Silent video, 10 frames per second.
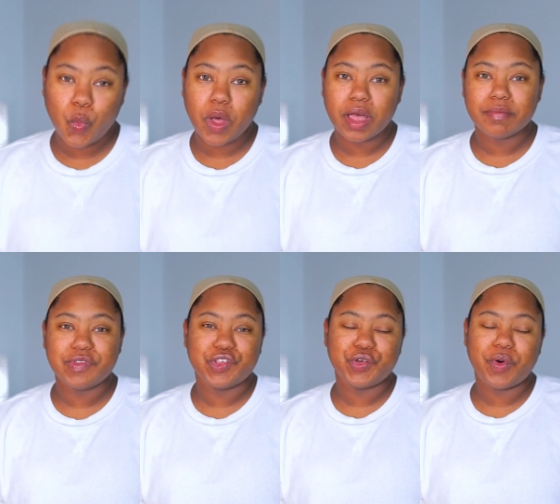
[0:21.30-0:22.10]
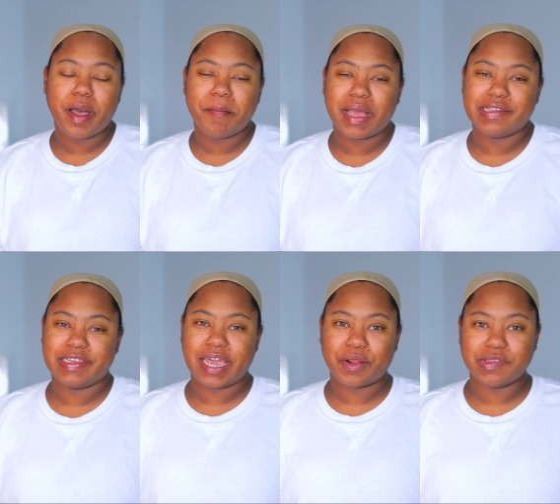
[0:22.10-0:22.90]
Welcome to my
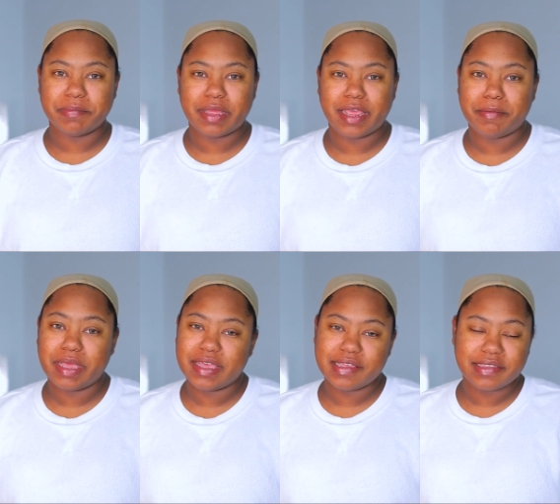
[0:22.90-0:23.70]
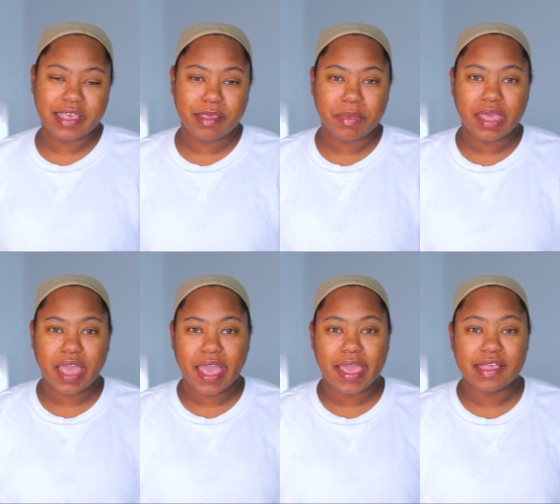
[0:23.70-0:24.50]
channel. So my name is Keymee
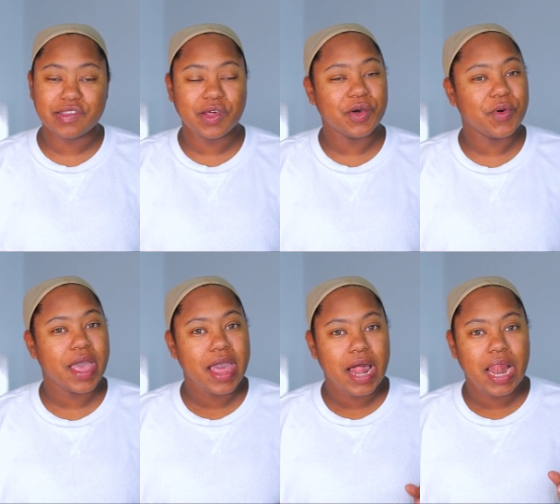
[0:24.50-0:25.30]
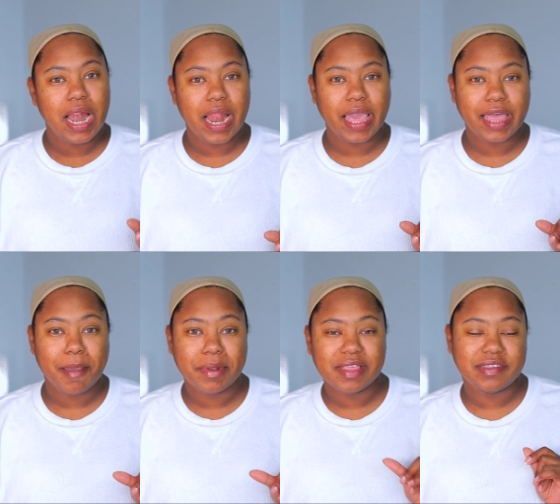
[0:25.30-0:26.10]
Kay. So like
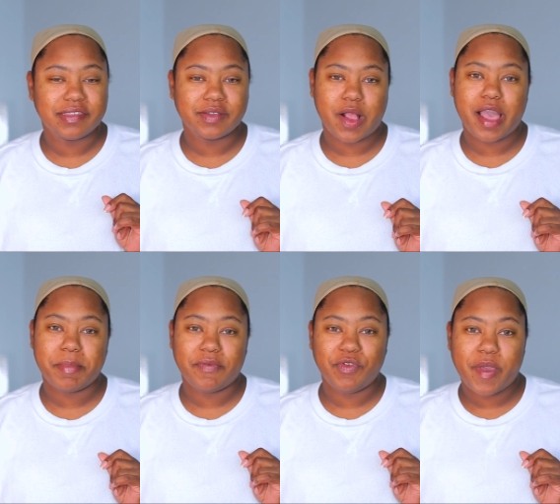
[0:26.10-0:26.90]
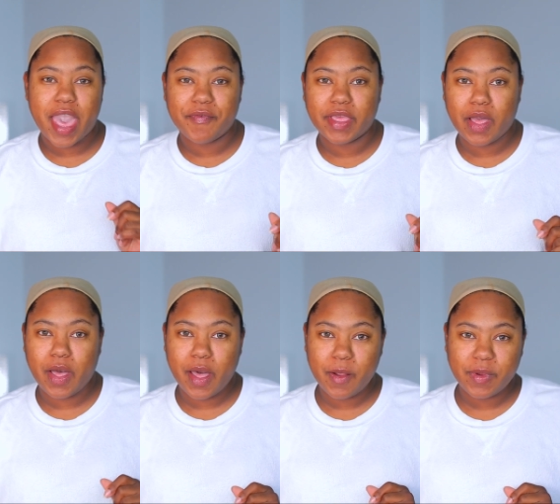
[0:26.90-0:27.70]
comment and subscribe if you haven't
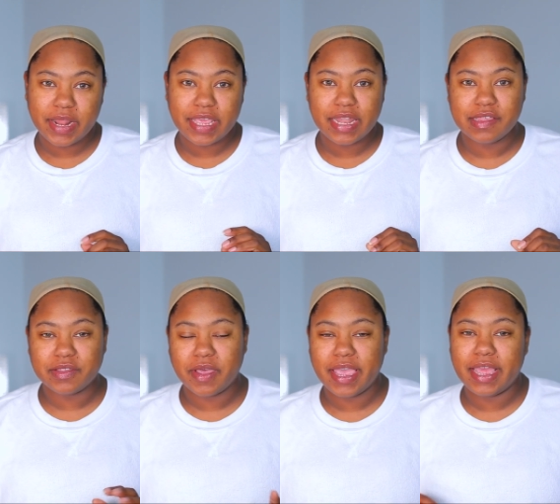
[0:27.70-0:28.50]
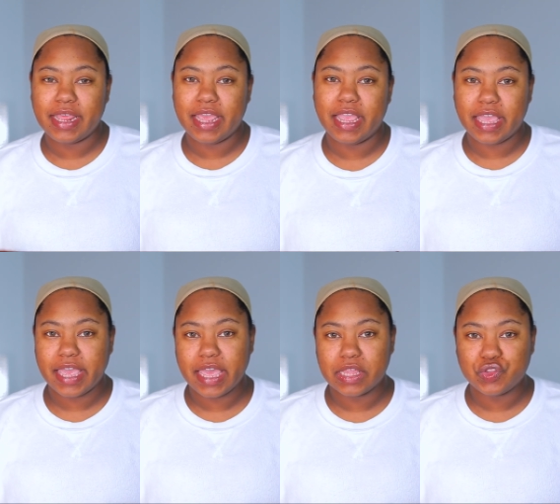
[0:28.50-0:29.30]
already and let's go ahead and
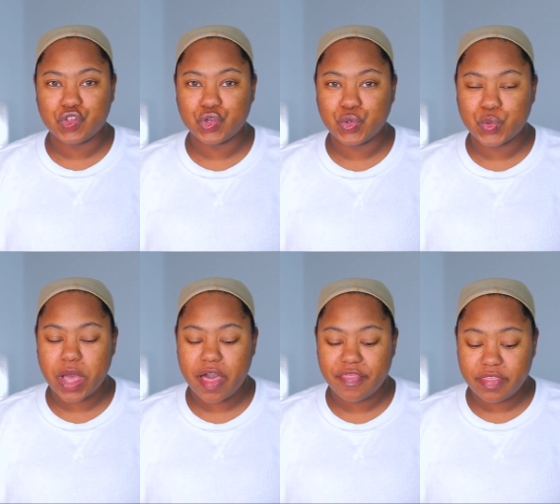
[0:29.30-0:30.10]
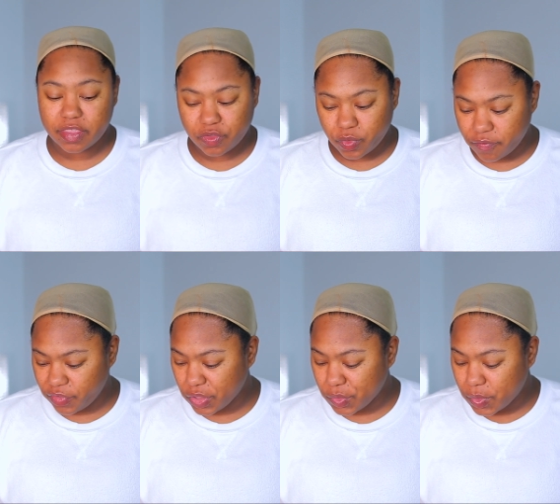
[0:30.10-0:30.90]
get into uh, this
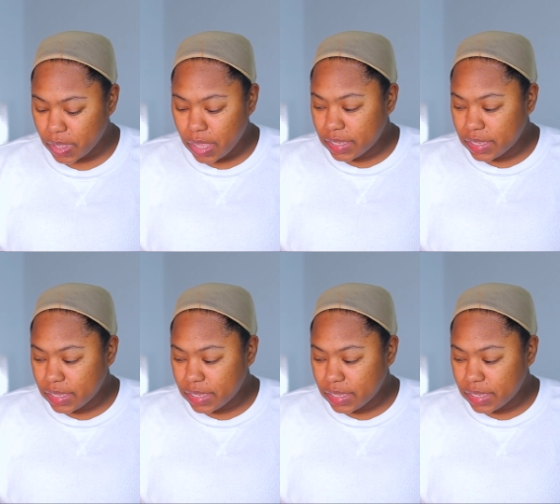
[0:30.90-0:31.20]
review